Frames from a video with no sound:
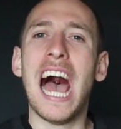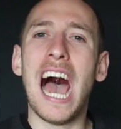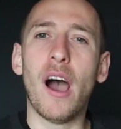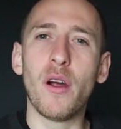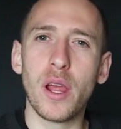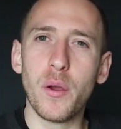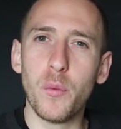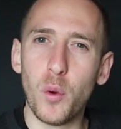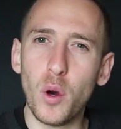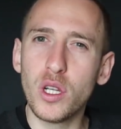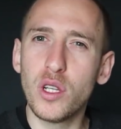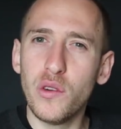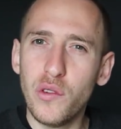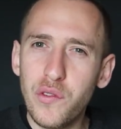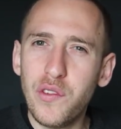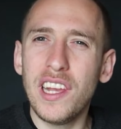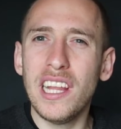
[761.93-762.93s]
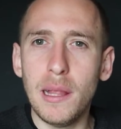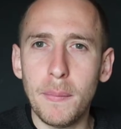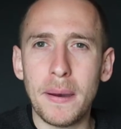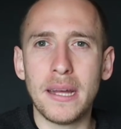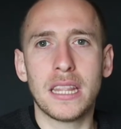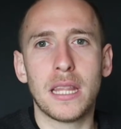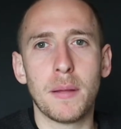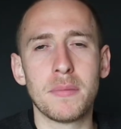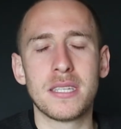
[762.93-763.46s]
how they want to feel
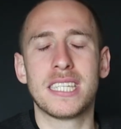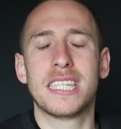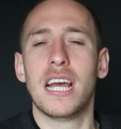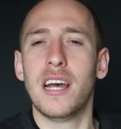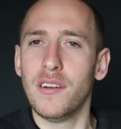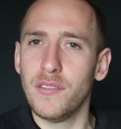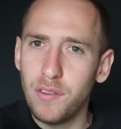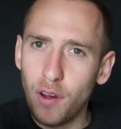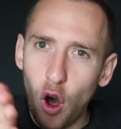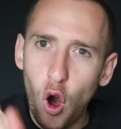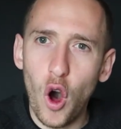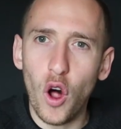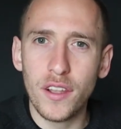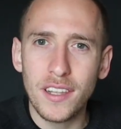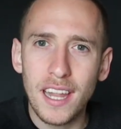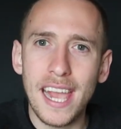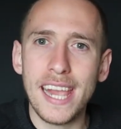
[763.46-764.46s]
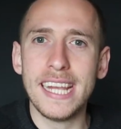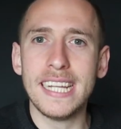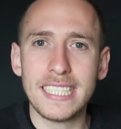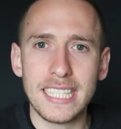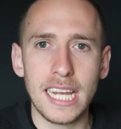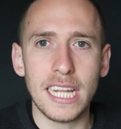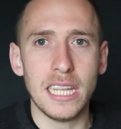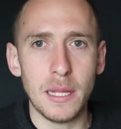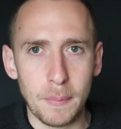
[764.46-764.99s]
about themselves on a
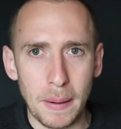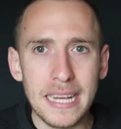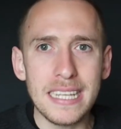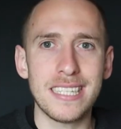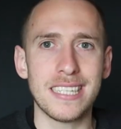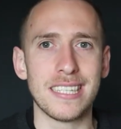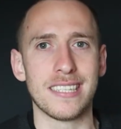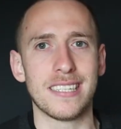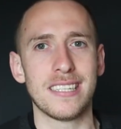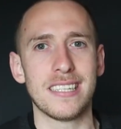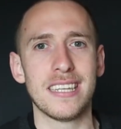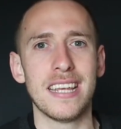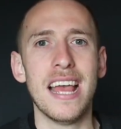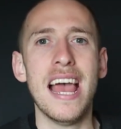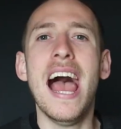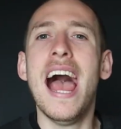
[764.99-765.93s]
daily basis.